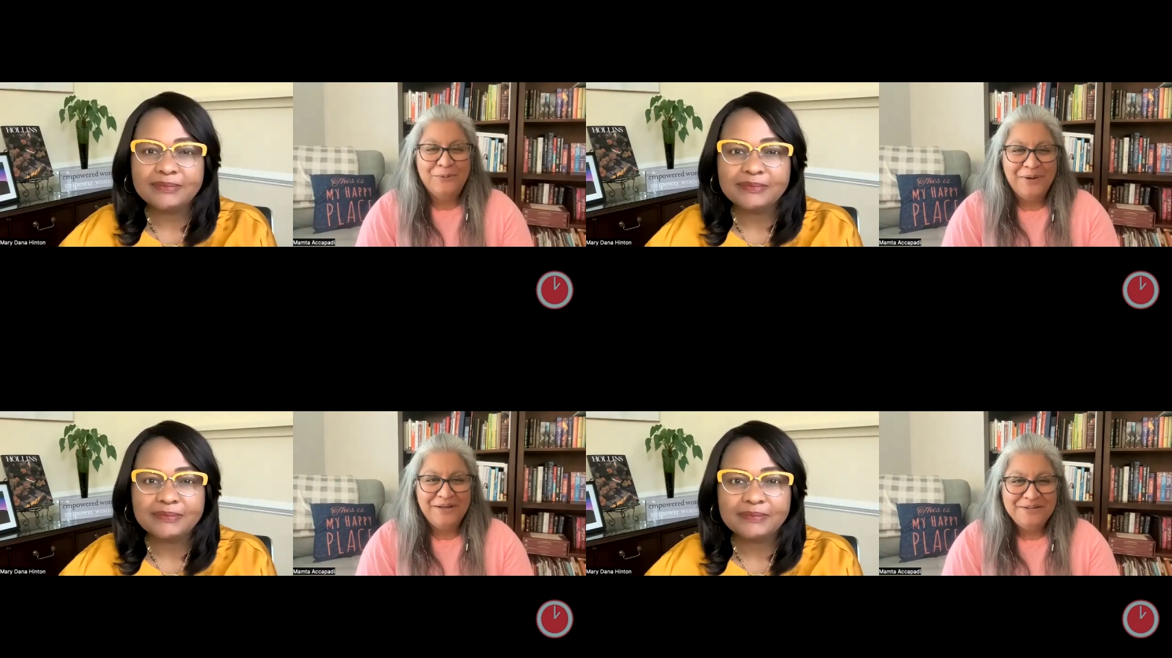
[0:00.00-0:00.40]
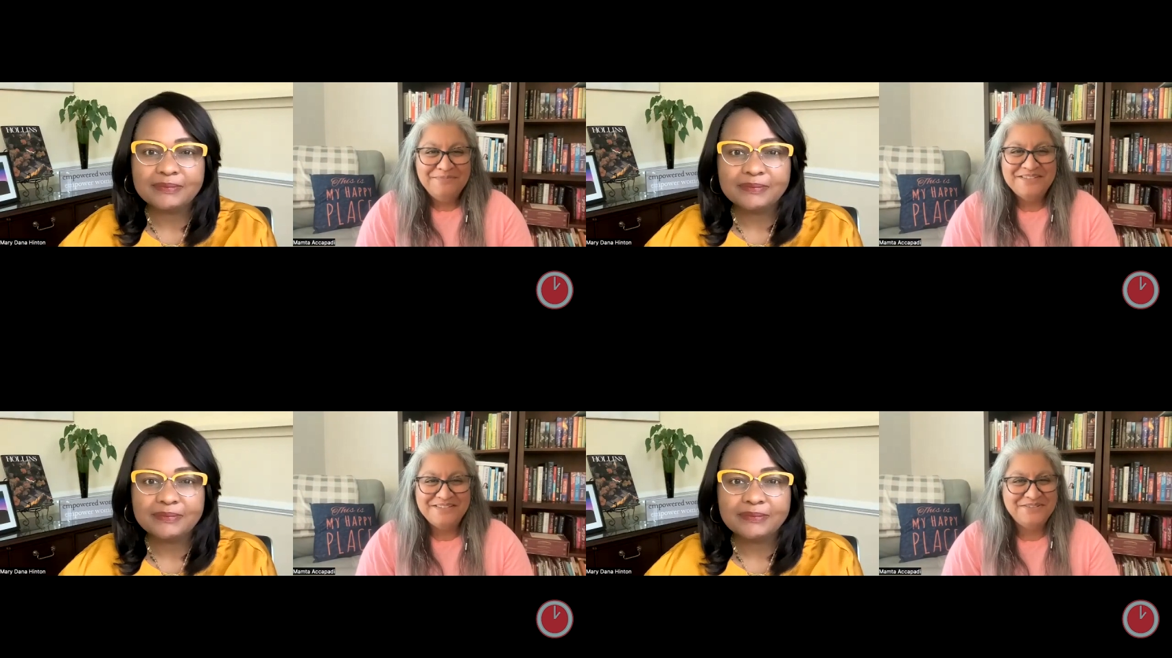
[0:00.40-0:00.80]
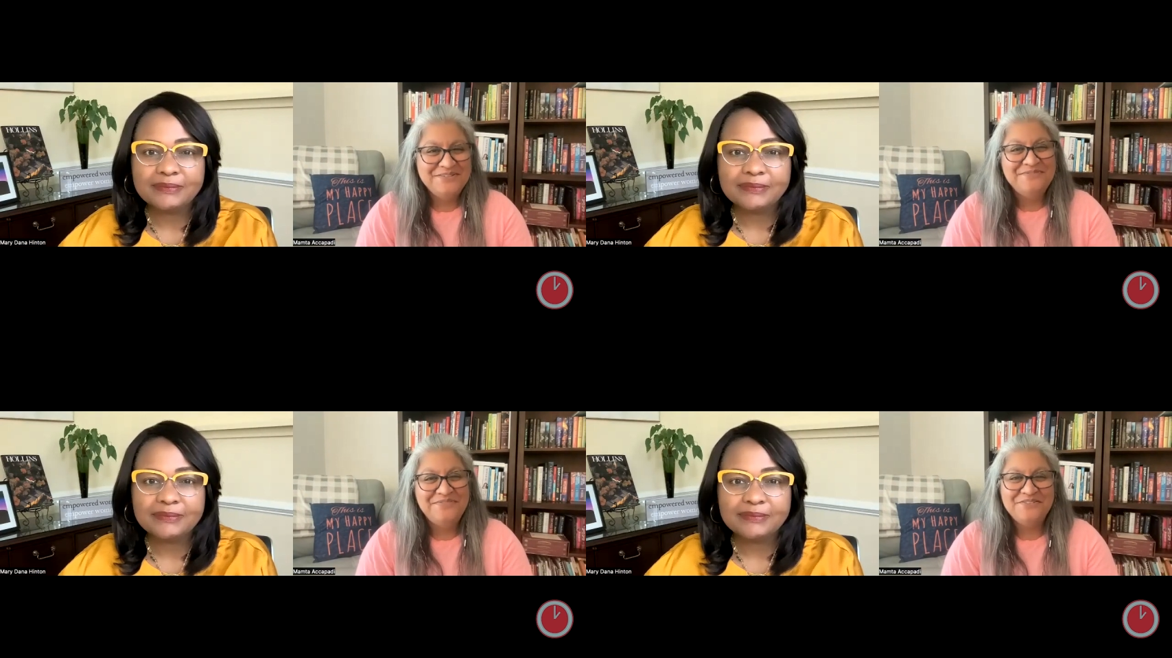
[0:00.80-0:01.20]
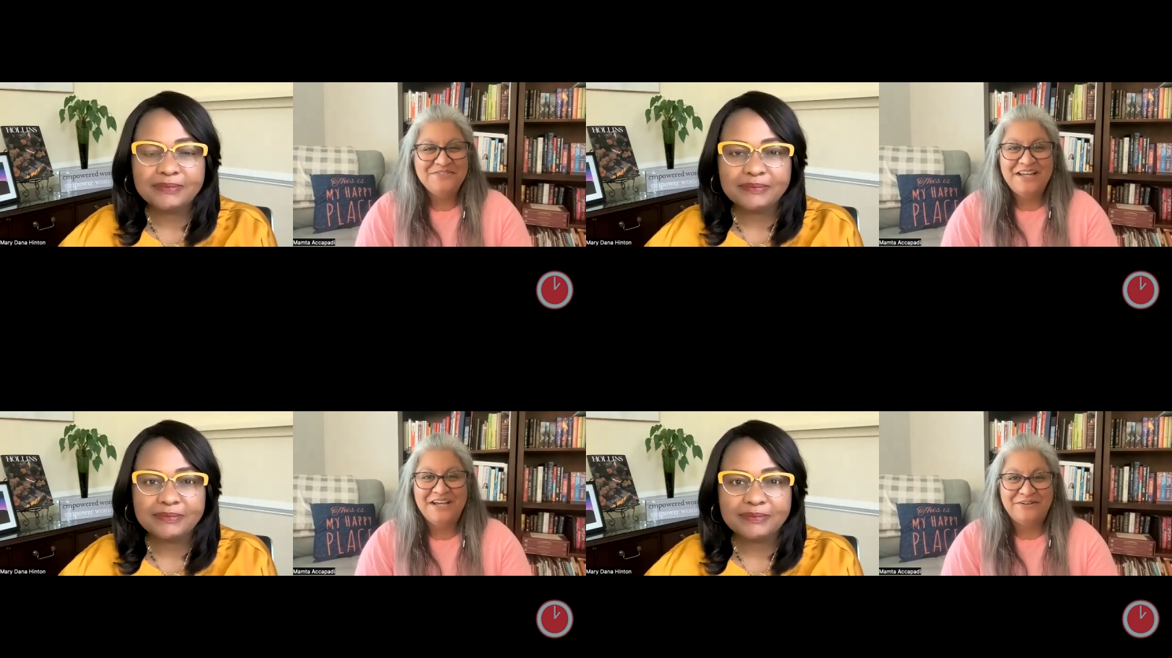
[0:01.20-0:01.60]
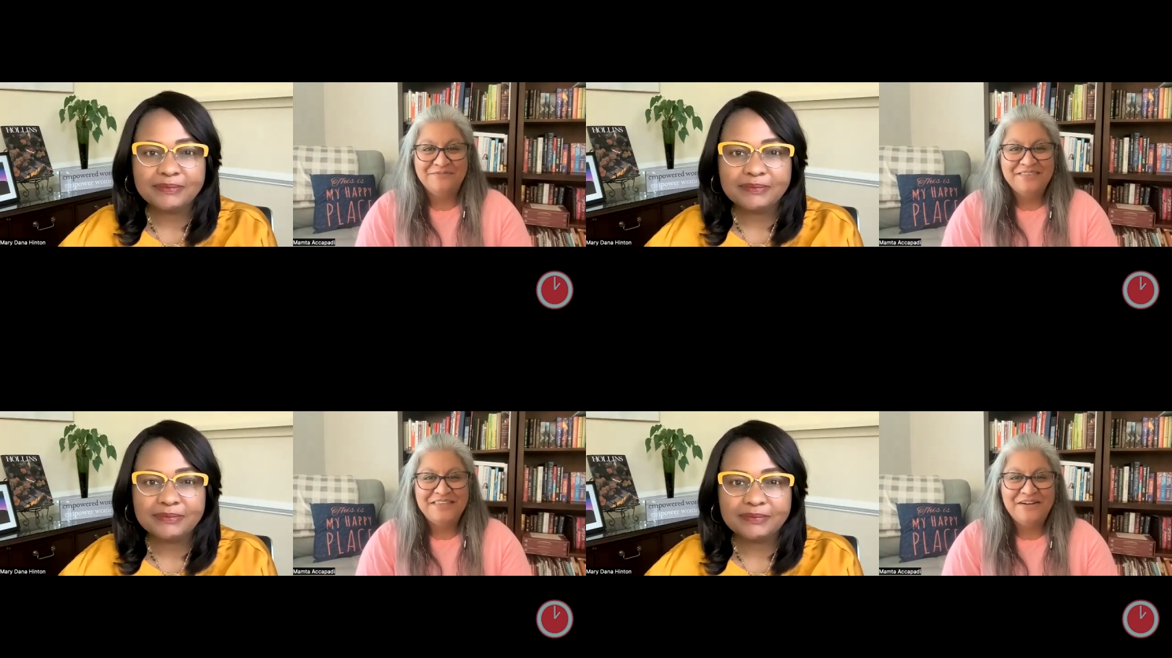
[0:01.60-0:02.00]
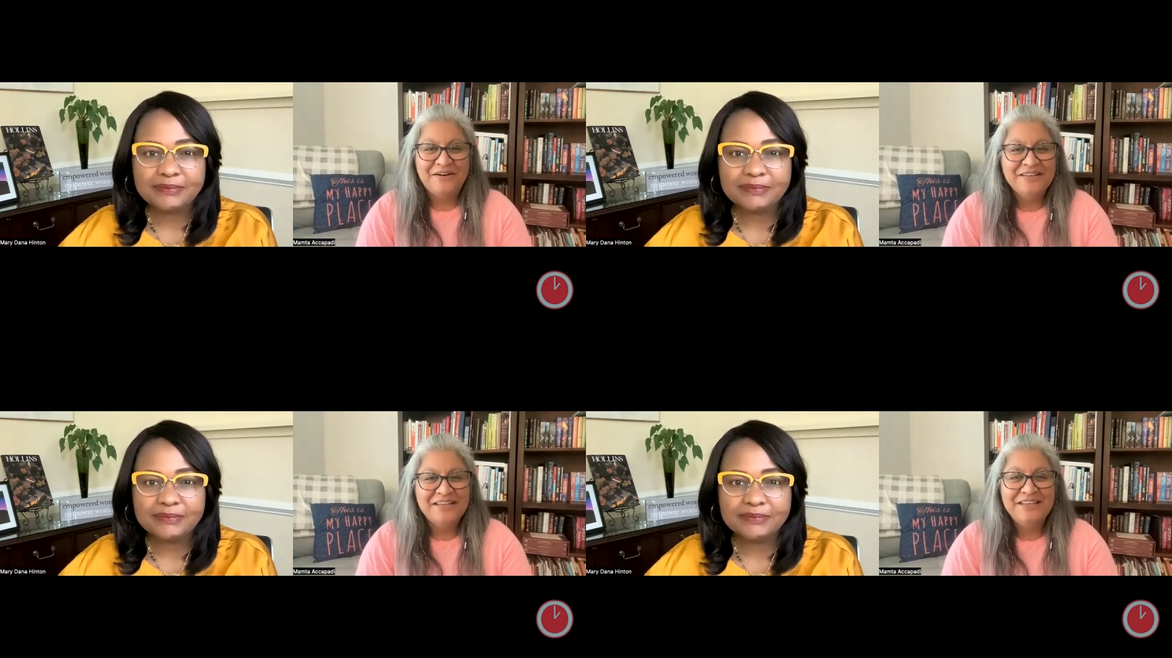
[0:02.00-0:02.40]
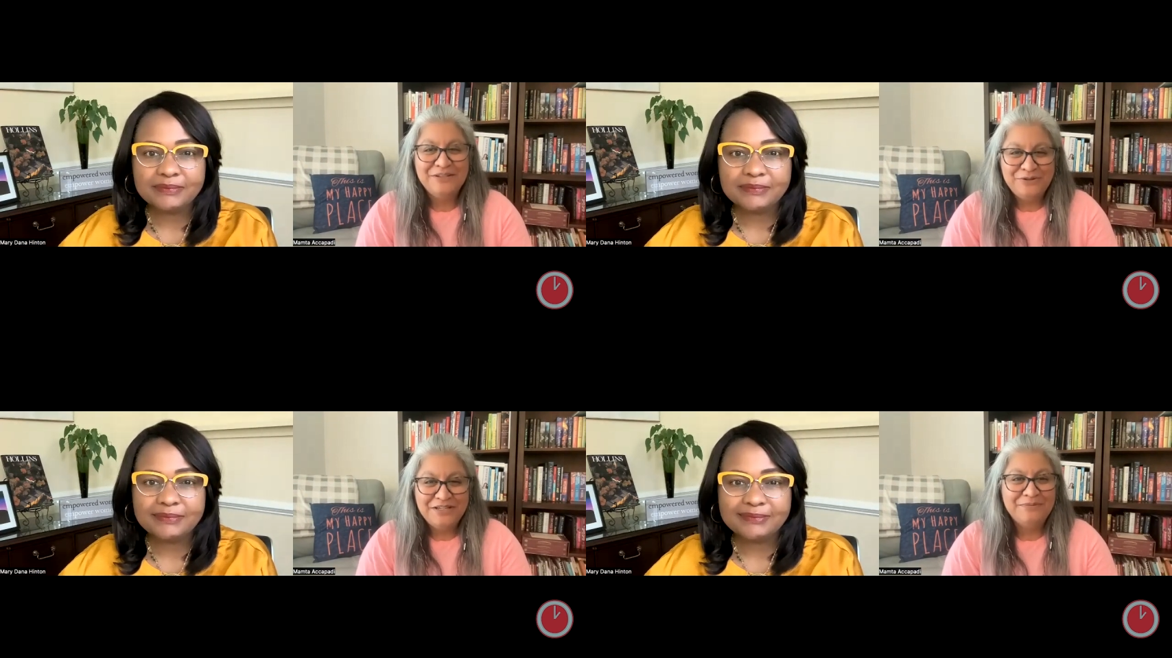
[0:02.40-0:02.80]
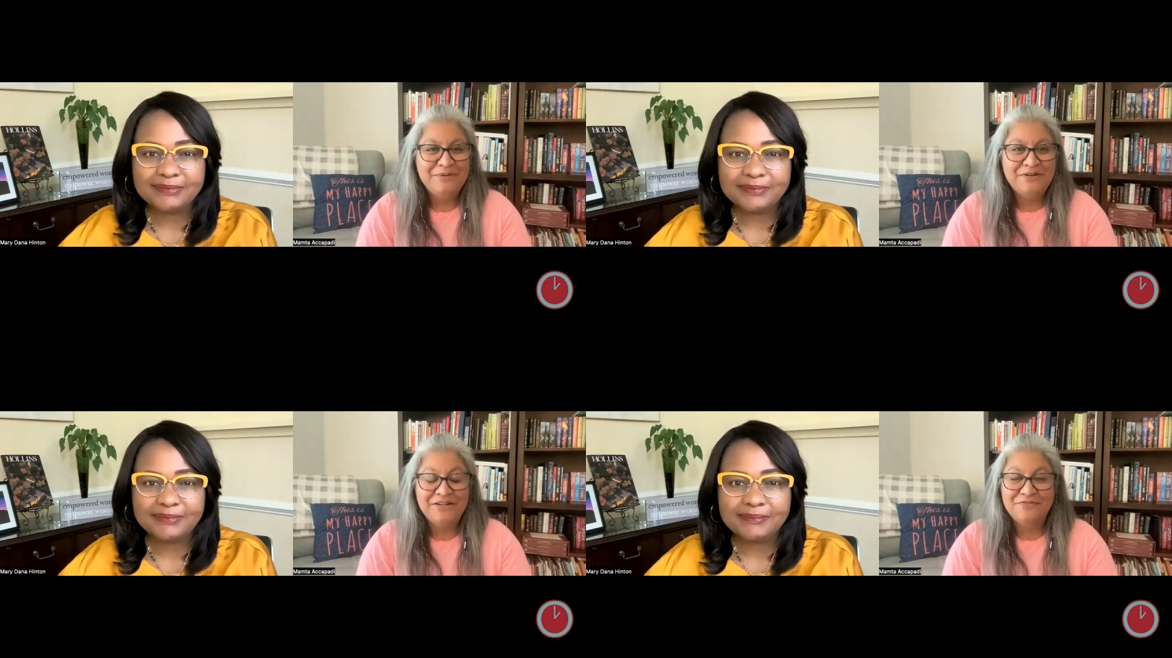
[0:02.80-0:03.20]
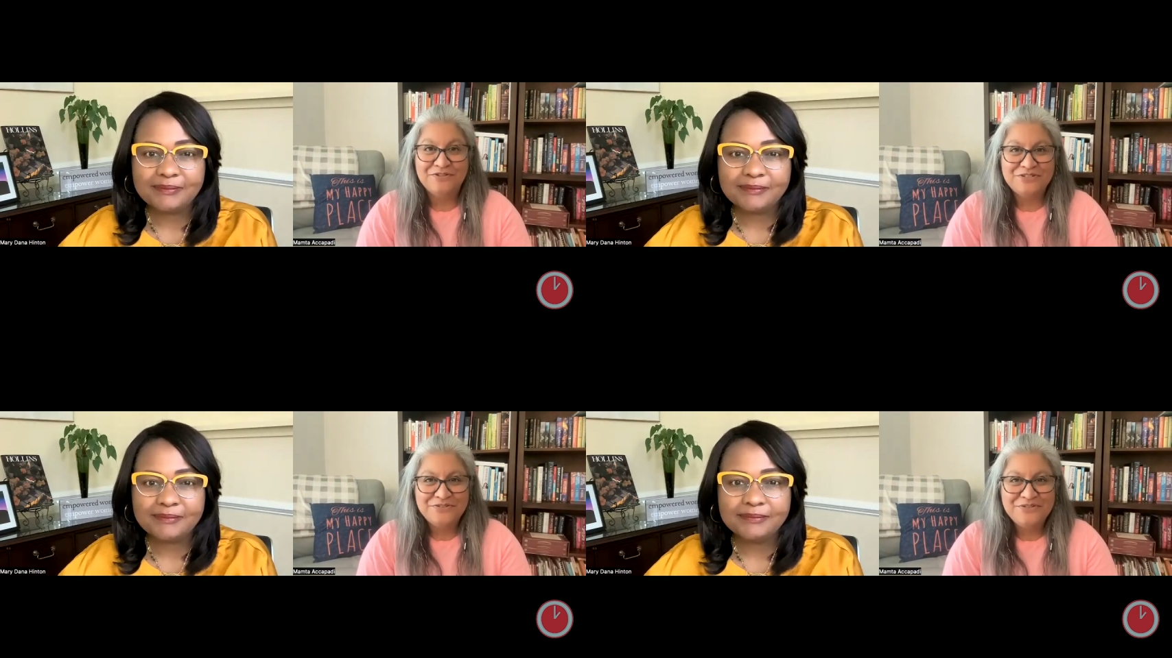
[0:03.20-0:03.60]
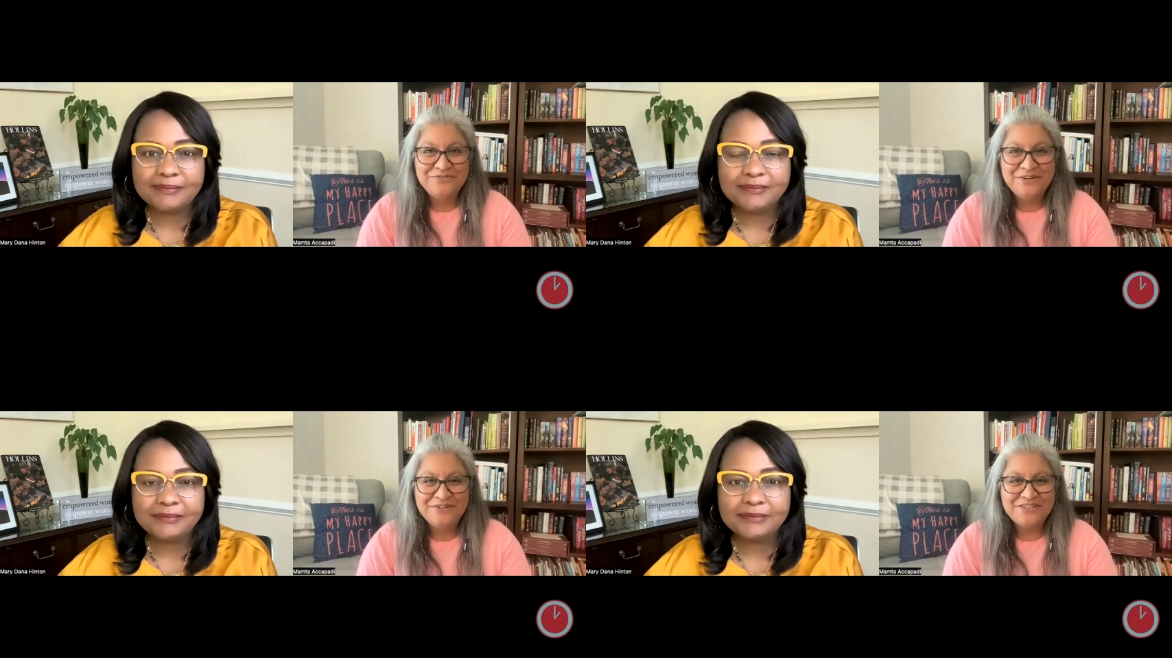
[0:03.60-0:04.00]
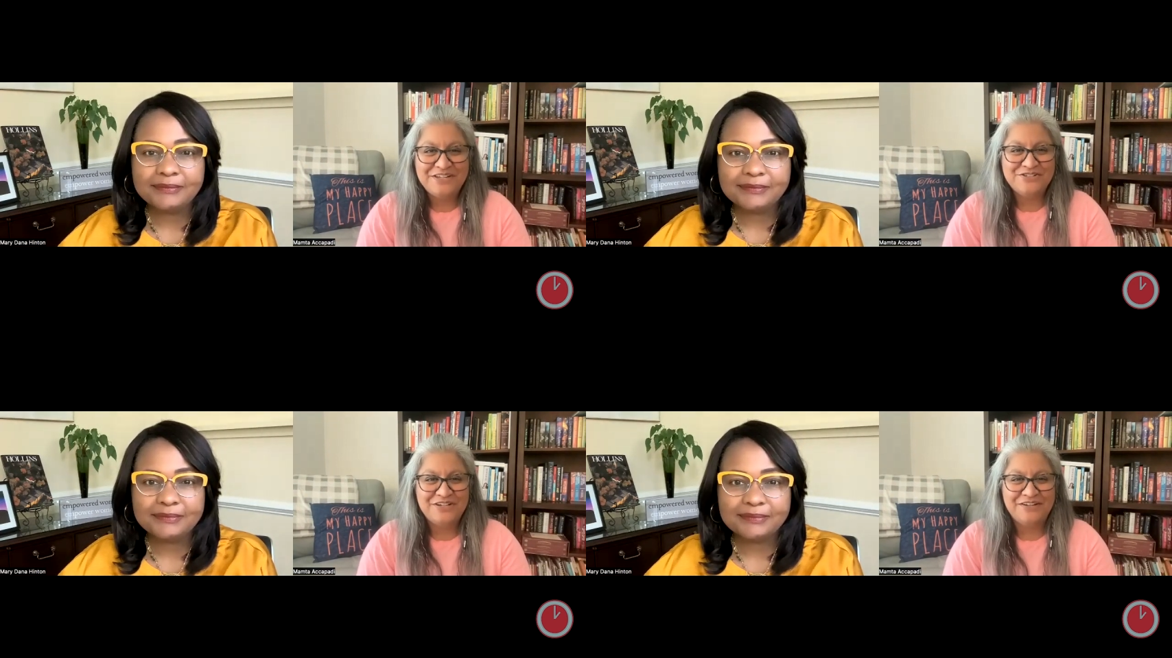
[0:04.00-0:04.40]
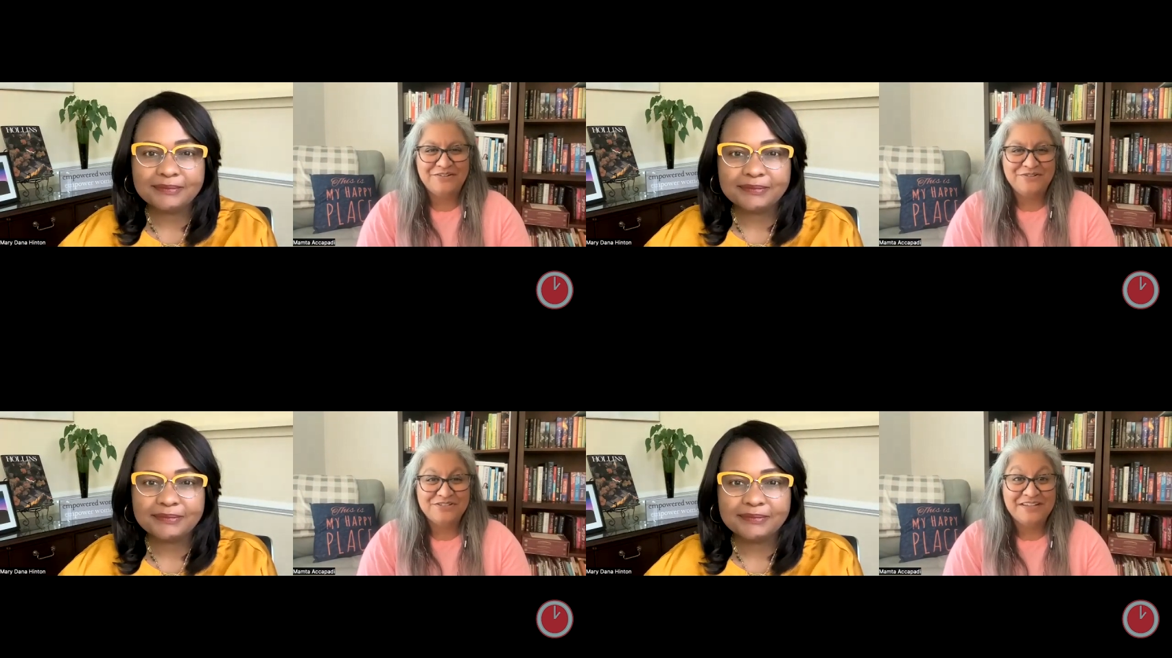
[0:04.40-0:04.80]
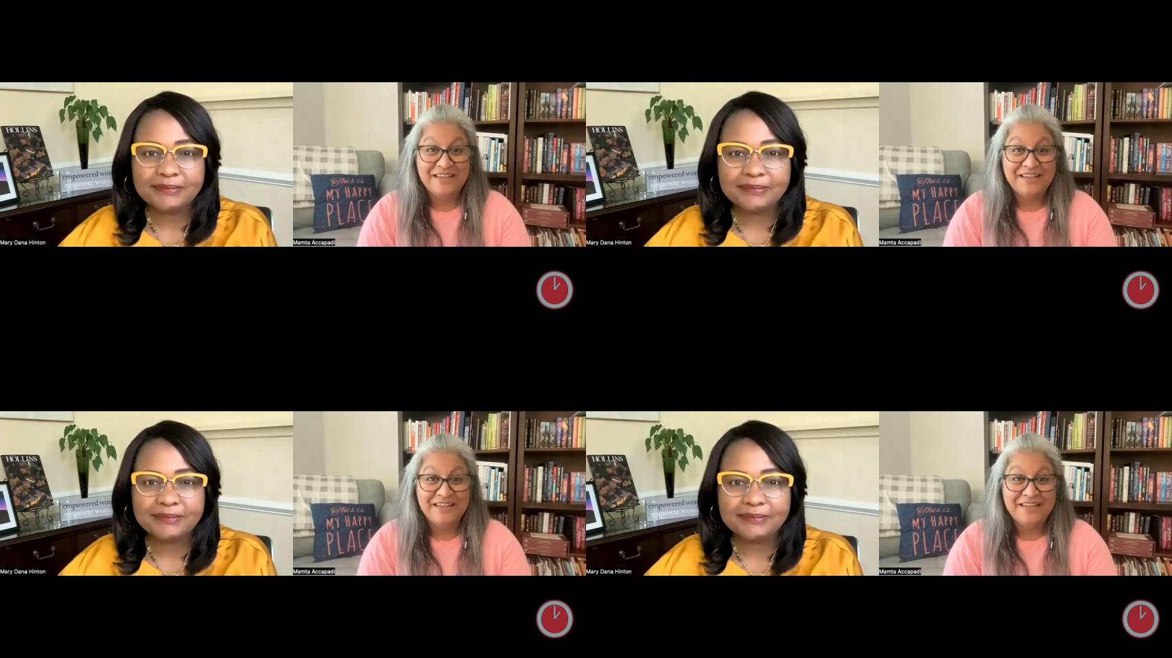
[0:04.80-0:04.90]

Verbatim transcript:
Speaker 1: Welcome to Student Affairs Now, the online learning community for student affairs educators.